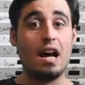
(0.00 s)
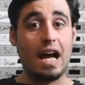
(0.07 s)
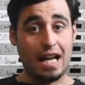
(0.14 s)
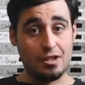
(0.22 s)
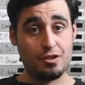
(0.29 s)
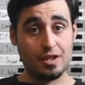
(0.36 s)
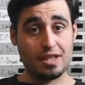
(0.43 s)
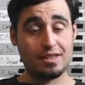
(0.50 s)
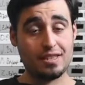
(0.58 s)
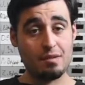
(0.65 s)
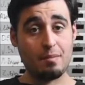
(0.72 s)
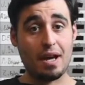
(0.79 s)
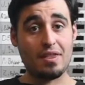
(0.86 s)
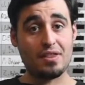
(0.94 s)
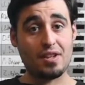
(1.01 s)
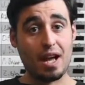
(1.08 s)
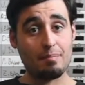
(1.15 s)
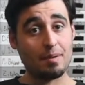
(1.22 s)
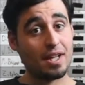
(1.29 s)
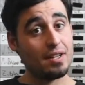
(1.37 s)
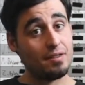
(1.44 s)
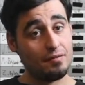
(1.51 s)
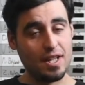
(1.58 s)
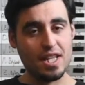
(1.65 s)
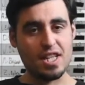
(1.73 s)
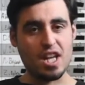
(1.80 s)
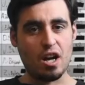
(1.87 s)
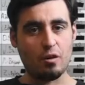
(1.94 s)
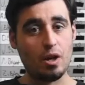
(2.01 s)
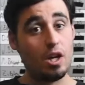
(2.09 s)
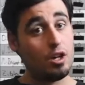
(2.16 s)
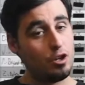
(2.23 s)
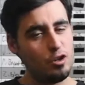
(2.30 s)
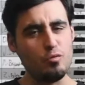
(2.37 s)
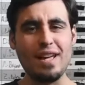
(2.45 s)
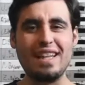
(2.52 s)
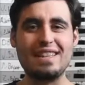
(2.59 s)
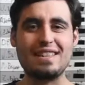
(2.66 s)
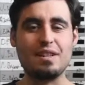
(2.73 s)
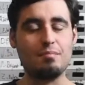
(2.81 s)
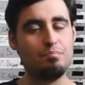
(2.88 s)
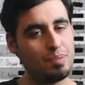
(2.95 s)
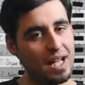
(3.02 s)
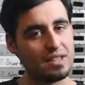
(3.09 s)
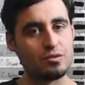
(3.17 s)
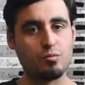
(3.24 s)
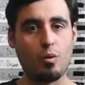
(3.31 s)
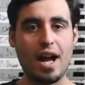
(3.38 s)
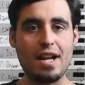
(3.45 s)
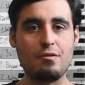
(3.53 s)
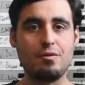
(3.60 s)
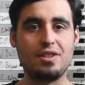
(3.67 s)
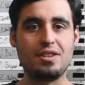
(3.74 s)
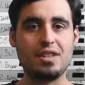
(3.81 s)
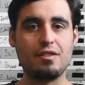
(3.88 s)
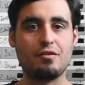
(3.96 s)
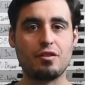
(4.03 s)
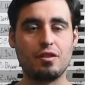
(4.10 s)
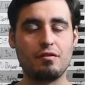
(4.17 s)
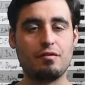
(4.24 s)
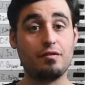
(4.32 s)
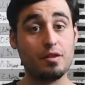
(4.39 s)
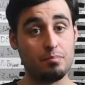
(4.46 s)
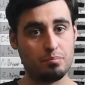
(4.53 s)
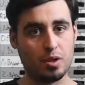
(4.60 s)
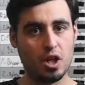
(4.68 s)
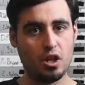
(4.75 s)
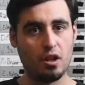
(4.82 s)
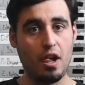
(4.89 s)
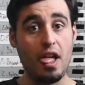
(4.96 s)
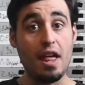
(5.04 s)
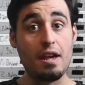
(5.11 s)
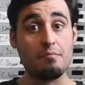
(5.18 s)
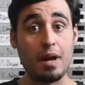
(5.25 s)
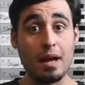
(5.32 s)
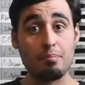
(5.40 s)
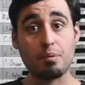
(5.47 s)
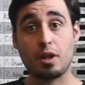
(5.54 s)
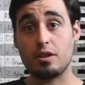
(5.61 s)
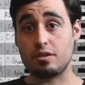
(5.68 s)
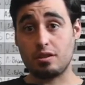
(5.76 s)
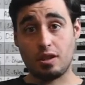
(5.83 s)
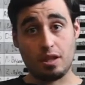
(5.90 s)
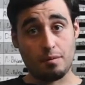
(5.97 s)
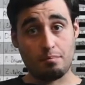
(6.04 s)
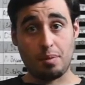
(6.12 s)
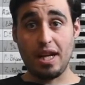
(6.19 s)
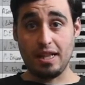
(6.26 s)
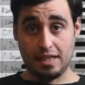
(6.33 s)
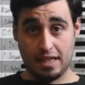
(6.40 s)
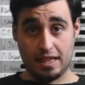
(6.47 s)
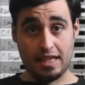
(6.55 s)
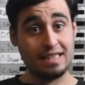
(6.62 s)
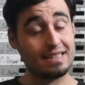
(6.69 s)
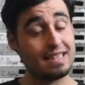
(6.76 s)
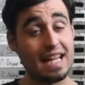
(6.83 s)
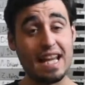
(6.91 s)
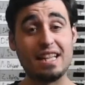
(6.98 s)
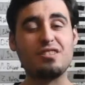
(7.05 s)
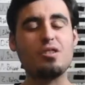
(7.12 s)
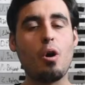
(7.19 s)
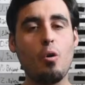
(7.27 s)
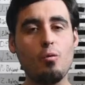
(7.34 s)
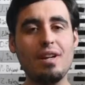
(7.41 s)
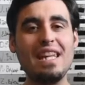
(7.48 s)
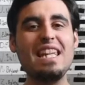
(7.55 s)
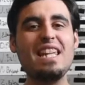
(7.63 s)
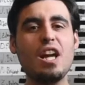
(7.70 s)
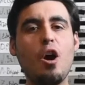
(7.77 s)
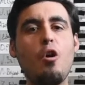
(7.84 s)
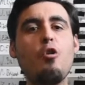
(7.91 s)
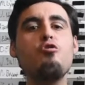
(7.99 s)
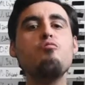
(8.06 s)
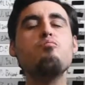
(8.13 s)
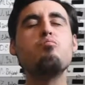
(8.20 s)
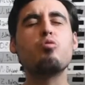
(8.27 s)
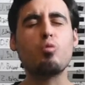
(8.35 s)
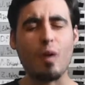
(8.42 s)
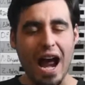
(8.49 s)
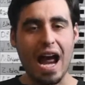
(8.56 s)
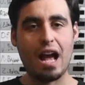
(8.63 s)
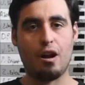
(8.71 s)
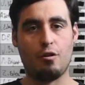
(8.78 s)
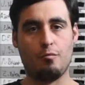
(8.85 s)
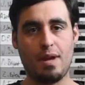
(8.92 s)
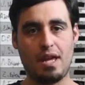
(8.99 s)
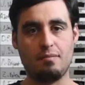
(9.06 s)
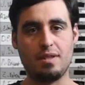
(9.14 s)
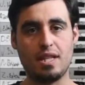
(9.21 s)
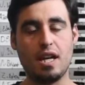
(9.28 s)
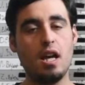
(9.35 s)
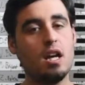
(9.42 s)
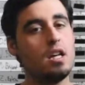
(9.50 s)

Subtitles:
As you can see by the topic of the video, who is the best wide receiver in football? In my personal opinion, it's Antonio Brown, baby.